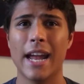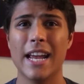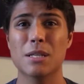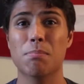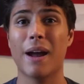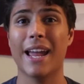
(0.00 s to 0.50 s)

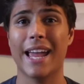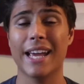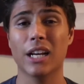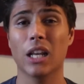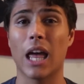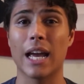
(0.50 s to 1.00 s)
is by
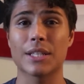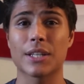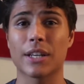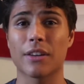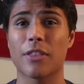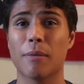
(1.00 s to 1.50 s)

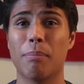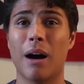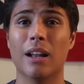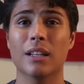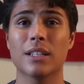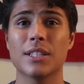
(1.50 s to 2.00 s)
analyzing the
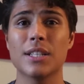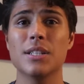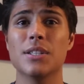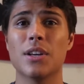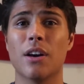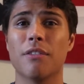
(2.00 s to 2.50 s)

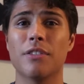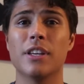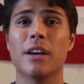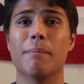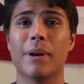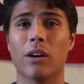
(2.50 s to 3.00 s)
policies of the
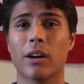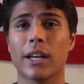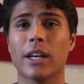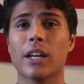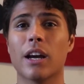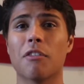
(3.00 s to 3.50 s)

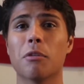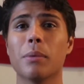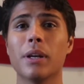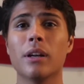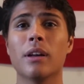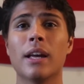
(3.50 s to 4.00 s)
American
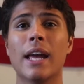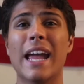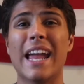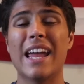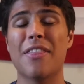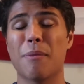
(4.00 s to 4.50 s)
government
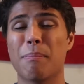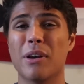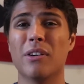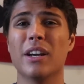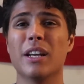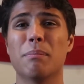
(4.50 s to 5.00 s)
in the
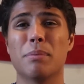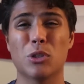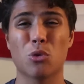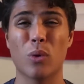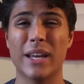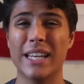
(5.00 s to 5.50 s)
period
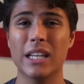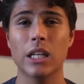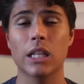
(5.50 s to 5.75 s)
between